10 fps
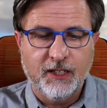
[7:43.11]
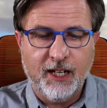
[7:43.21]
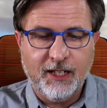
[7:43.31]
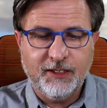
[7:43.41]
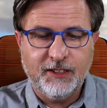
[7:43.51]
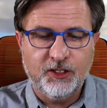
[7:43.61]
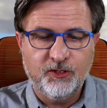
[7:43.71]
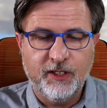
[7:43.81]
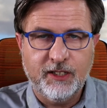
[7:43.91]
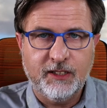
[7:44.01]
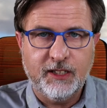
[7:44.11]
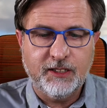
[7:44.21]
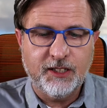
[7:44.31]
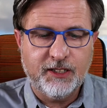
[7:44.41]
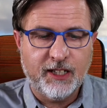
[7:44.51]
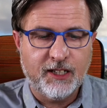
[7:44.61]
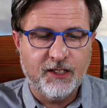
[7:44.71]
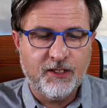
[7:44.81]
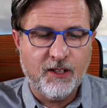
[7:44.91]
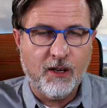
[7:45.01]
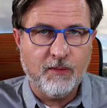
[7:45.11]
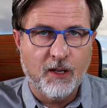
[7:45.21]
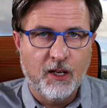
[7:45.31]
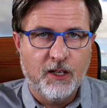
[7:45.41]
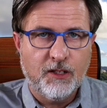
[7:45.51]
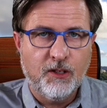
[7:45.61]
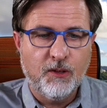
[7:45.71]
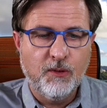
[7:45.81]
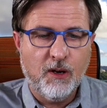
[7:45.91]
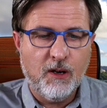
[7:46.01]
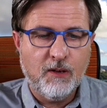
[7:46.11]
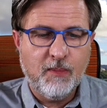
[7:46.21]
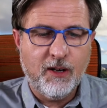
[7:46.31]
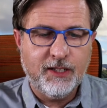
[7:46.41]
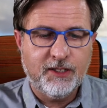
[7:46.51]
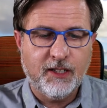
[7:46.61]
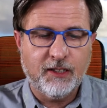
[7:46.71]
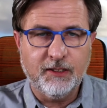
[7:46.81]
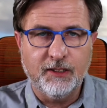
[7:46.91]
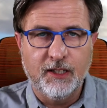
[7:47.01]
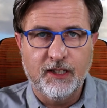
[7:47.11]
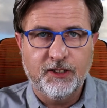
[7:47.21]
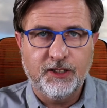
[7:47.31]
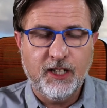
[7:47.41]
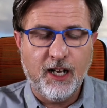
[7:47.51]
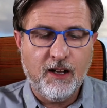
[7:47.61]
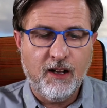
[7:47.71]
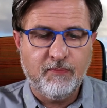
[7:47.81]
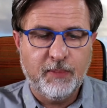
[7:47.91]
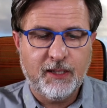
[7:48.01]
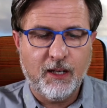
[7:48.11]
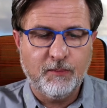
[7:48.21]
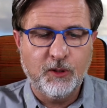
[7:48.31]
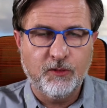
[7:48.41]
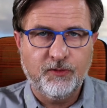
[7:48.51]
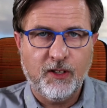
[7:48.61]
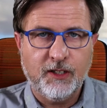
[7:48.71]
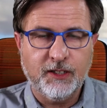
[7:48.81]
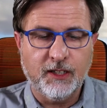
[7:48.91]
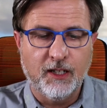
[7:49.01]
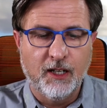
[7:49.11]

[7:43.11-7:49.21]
As it is written in the second psalm, 'You are my son. Today I have become your father.'